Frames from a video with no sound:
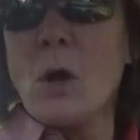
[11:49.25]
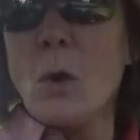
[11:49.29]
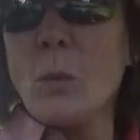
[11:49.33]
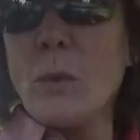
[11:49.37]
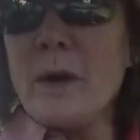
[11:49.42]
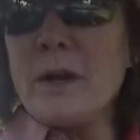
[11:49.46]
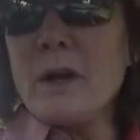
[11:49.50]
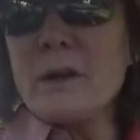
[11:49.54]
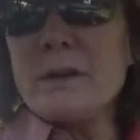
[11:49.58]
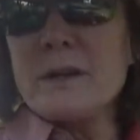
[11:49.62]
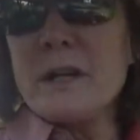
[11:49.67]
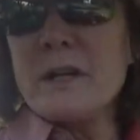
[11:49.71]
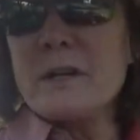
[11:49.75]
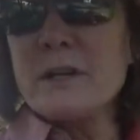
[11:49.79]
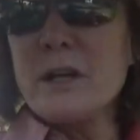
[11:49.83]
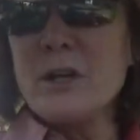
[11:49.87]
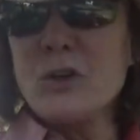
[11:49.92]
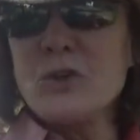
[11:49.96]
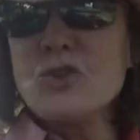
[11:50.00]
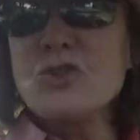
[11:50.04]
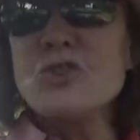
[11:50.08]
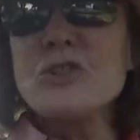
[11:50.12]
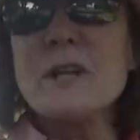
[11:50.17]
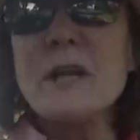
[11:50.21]
We don't need a
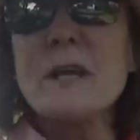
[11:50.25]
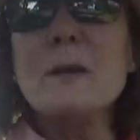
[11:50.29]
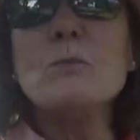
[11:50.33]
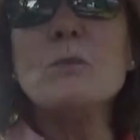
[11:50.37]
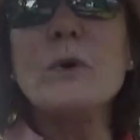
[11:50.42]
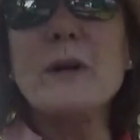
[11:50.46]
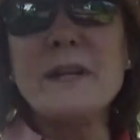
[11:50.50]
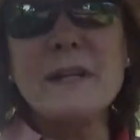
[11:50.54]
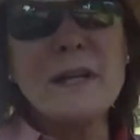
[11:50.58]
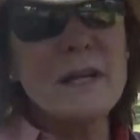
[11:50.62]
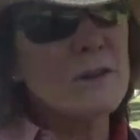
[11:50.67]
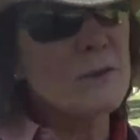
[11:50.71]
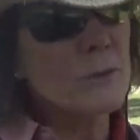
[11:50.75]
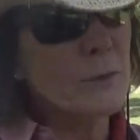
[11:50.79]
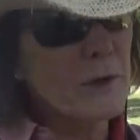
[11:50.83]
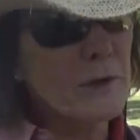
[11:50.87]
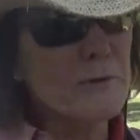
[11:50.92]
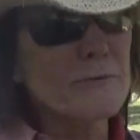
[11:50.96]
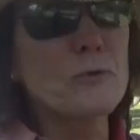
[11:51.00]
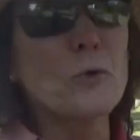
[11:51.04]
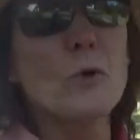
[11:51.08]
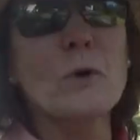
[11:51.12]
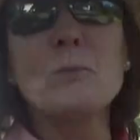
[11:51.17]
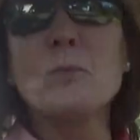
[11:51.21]
huge team, we need 3 or
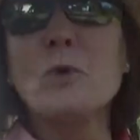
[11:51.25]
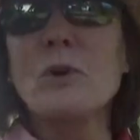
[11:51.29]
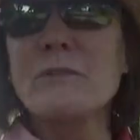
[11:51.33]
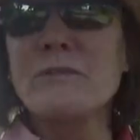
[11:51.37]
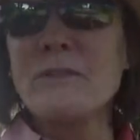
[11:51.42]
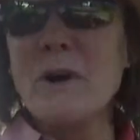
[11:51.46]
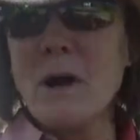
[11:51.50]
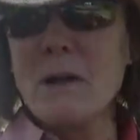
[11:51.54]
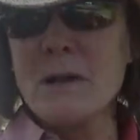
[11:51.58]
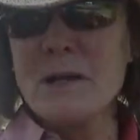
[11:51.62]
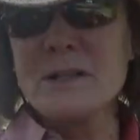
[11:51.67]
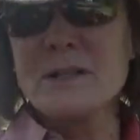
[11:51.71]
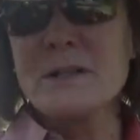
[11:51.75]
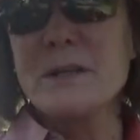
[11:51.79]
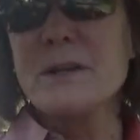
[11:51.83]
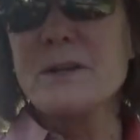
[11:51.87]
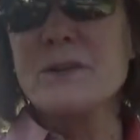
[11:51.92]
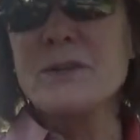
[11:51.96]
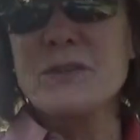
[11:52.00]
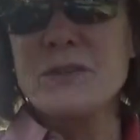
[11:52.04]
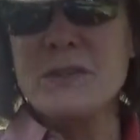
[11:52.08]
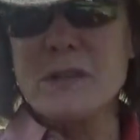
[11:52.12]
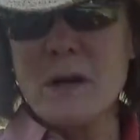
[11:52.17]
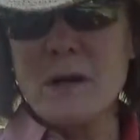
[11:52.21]
4 more
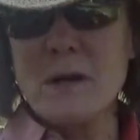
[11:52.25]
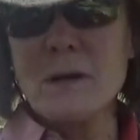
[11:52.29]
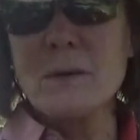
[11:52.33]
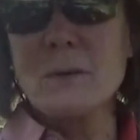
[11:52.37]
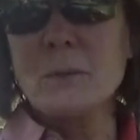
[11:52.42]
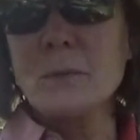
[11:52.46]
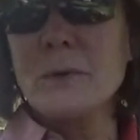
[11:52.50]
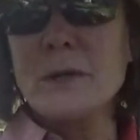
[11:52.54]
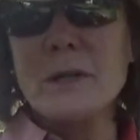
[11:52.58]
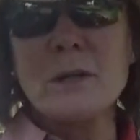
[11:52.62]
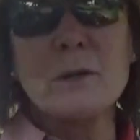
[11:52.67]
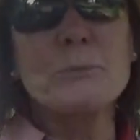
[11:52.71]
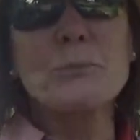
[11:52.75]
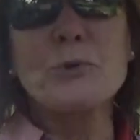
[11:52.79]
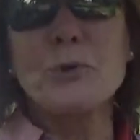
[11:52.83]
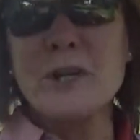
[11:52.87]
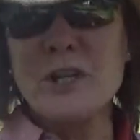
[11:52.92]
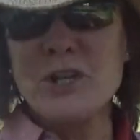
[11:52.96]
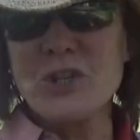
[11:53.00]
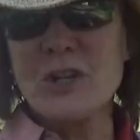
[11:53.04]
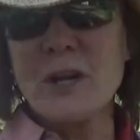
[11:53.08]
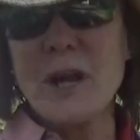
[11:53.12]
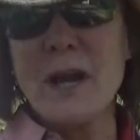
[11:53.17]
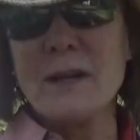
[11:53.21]
volunteers, so we'd
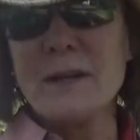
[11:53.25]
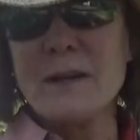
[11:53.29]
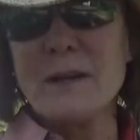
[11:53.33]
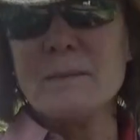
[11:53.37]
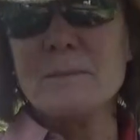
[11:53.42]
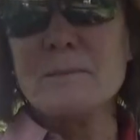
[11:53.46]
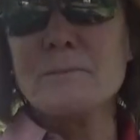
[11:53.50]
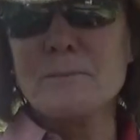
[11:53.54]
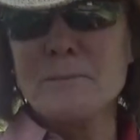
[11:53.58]
appreciate it.